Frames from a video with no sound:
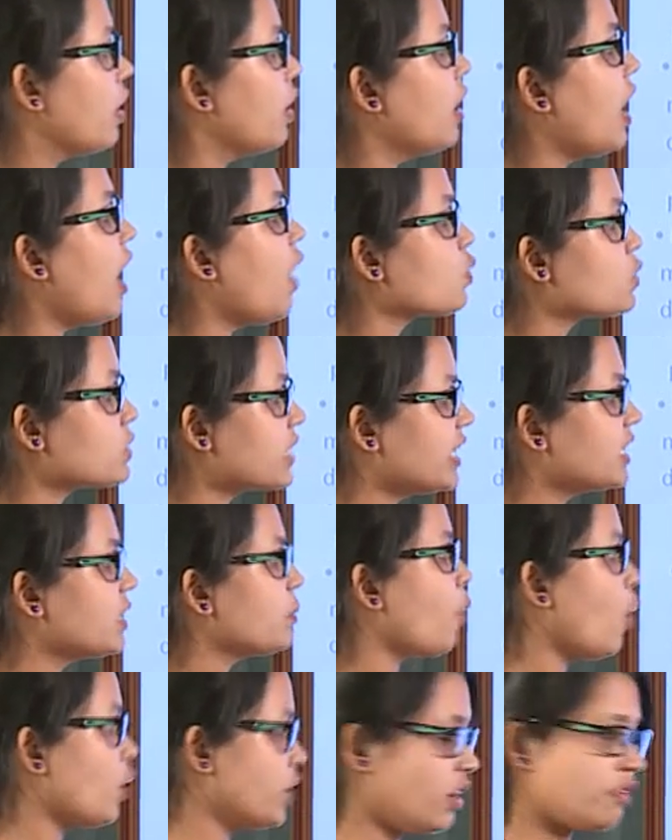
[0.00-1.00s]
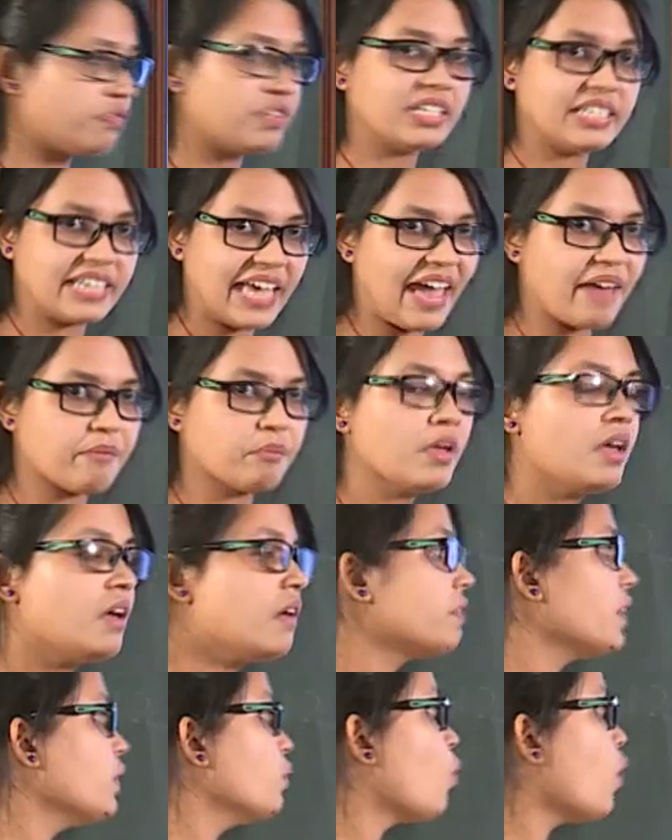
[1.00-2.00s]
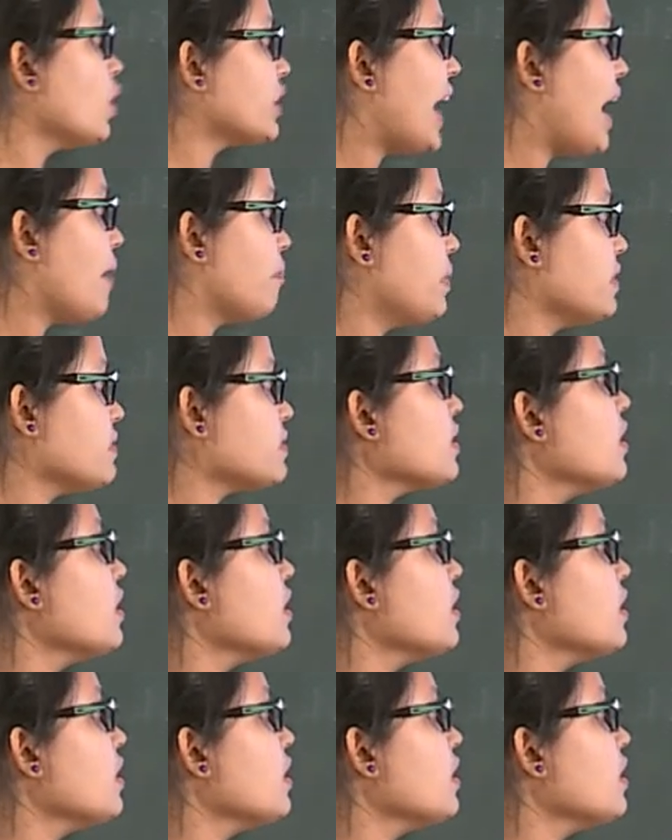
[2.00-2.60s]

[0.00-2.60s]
outside the body of the dam, then what happens?